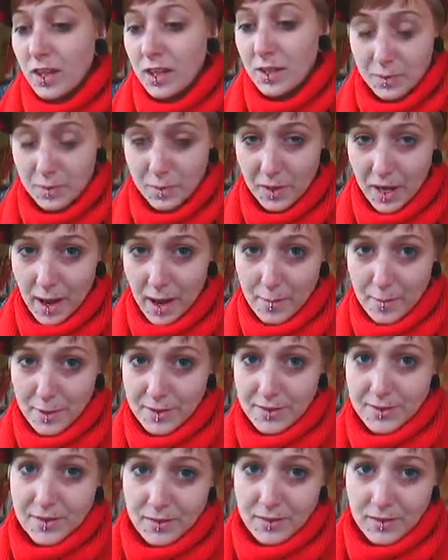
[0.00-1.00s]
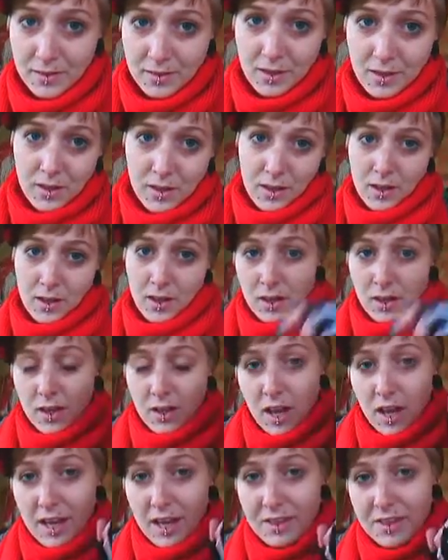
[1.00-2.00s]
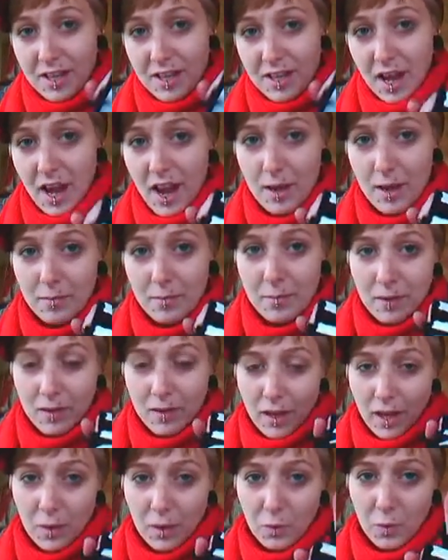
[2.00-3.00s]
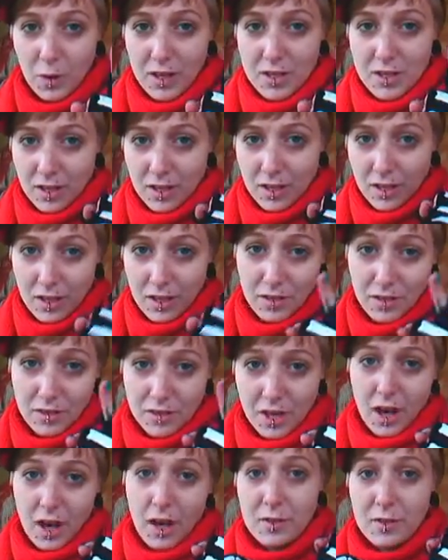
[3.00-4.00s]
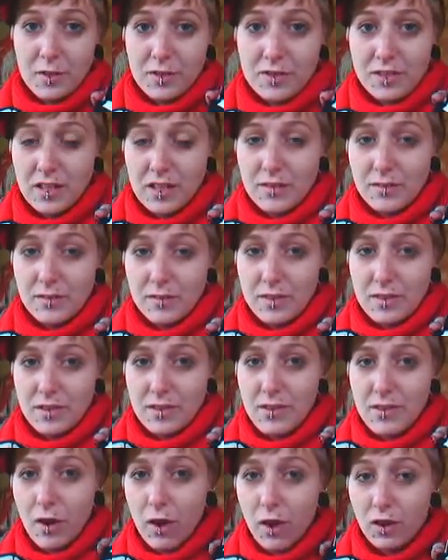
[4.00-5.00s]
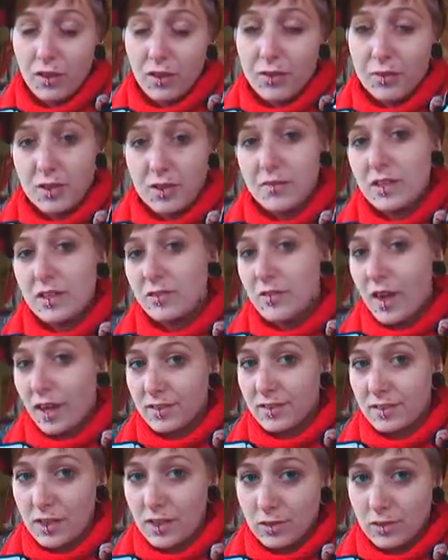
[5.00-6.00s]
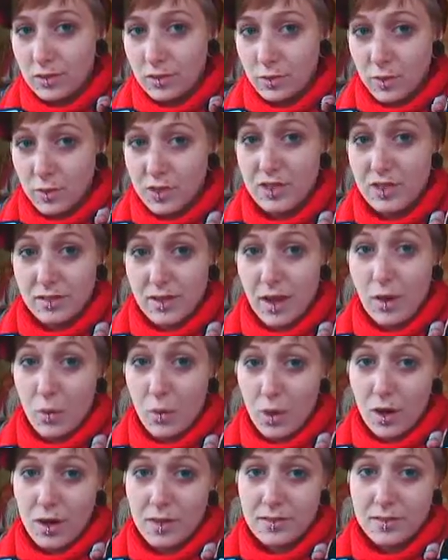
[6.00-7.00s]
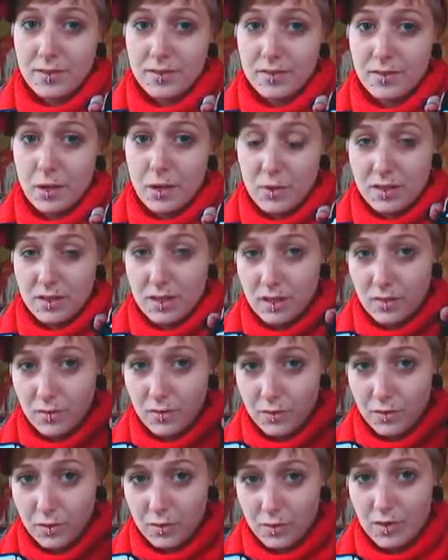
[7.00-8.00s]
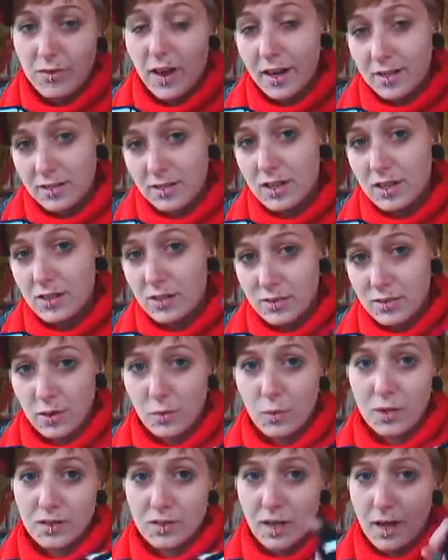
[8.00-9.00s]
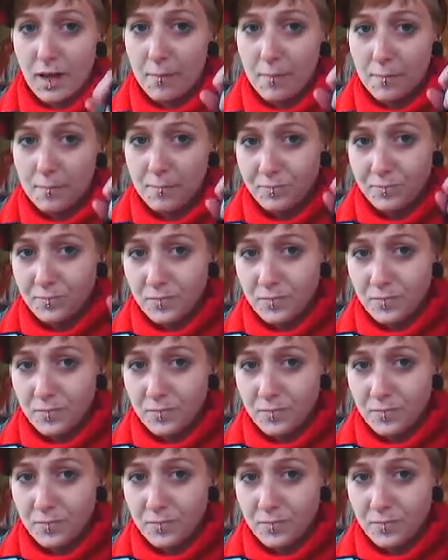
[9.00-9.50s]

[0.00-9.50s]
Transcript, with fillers: Here's what happens. At the time at which a young child receives all three of these vaccinations, which is at once, they receive three vaccinations at one time,